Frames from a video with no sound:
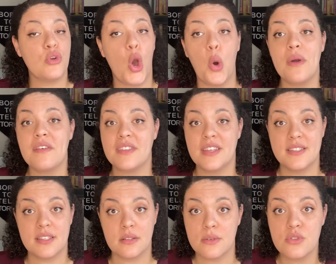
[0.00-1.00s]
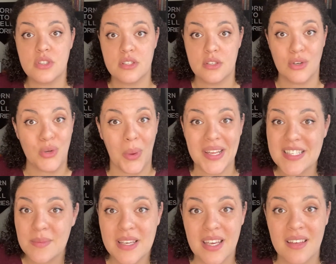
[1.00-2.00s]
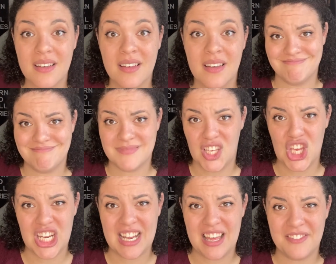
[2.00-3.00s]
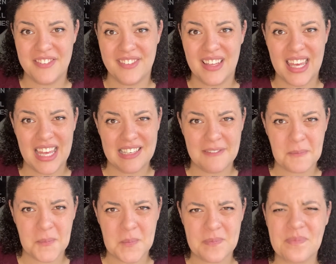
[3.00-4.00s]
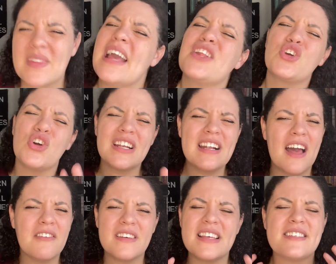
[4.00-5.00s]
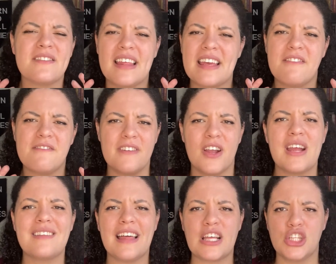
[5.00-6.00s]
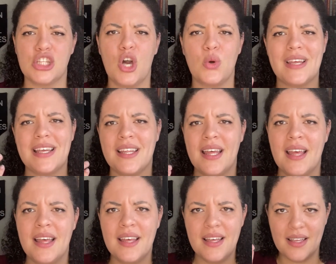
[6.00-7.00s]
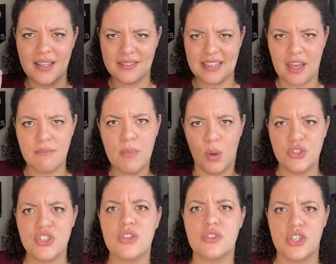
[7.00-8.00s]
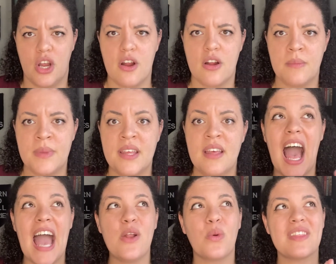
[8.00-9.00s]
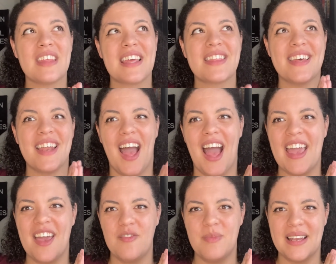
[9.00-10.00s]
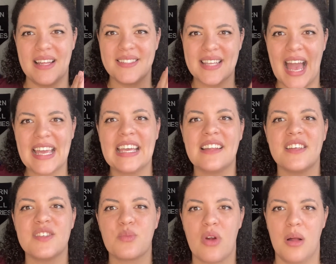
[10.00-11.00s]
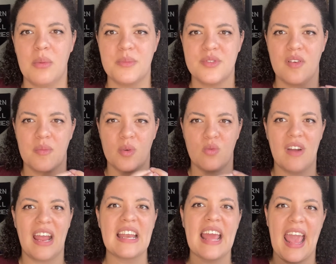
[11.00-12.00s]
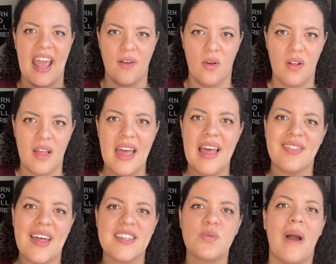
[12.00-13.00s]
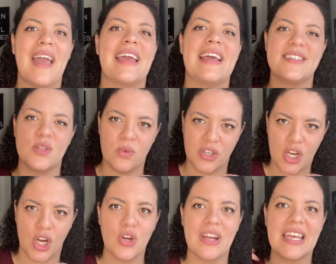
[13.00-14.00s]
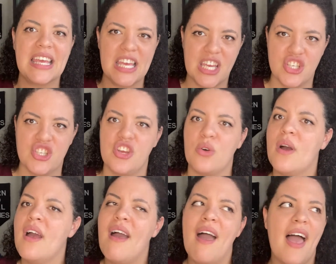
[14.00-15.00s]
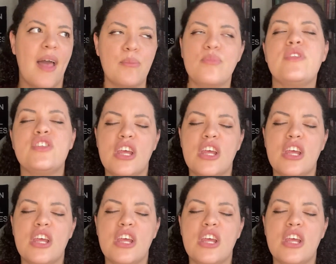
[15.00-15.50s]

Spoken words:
know if these solutions are going to be good enough again. And good enough is like a very loaded, emotional term. I don't think that I have been attacking these problems from the right angle. That's why it's a recurring issue. And